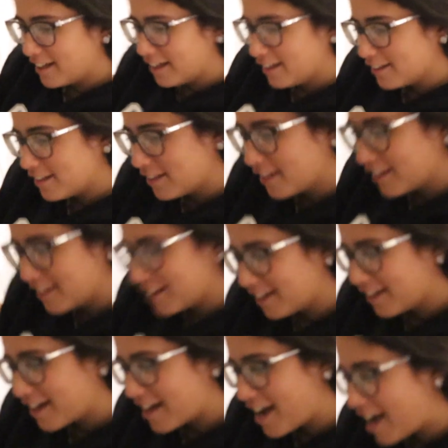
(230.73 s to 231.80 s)
Okay.
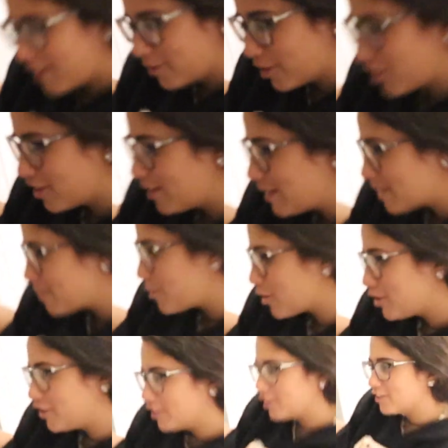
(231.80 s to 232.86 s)
I wish there was more
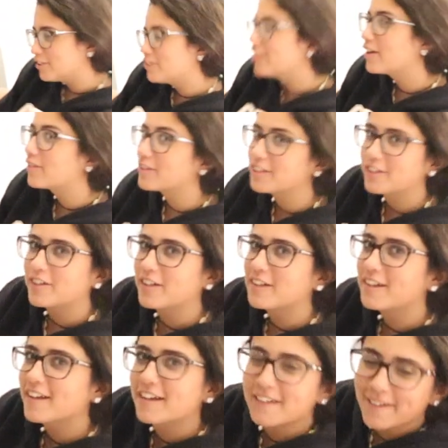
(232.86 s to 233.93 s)
shoes. That was the only
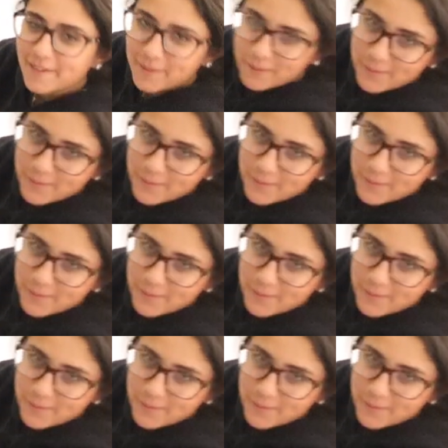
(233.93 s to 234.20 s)
thing.